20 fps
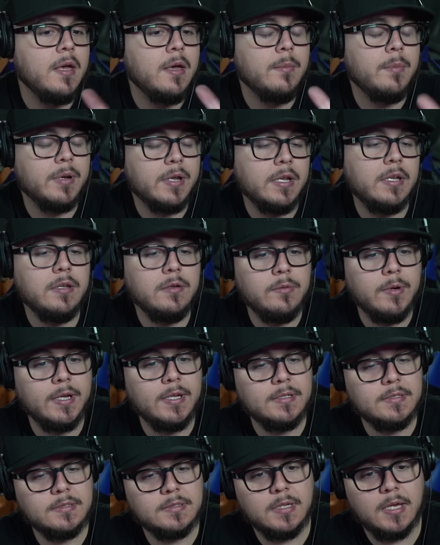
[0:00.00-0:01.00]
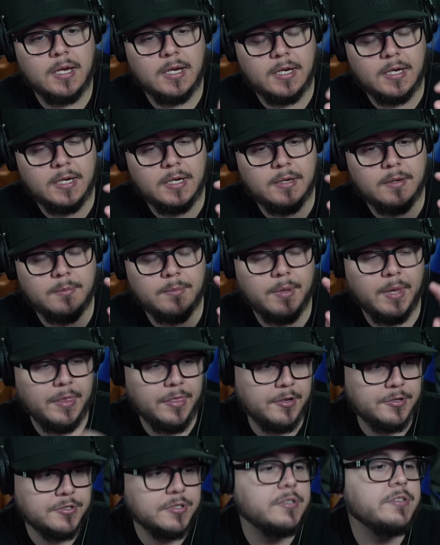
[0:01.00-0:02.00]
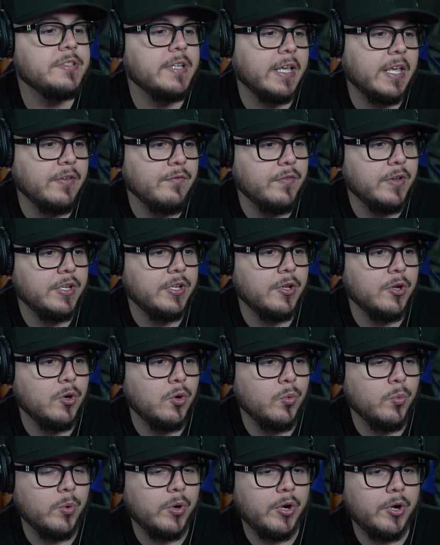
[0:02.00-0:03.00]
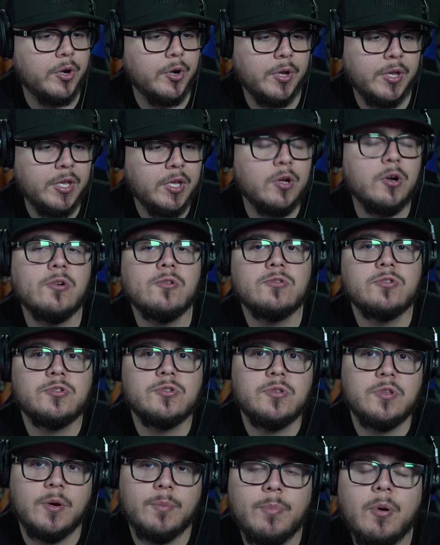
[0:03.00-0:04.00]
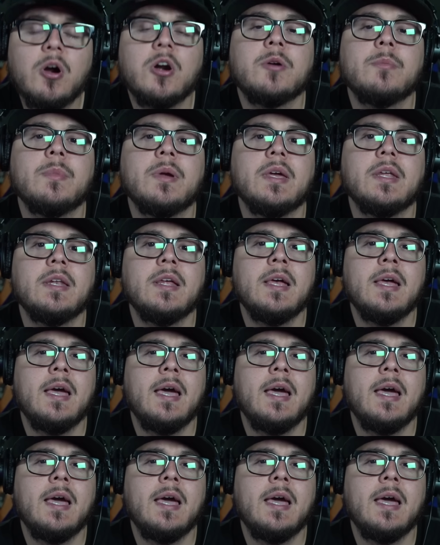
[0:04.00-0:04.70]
But anyways, there's a second video where he goes to the apartment.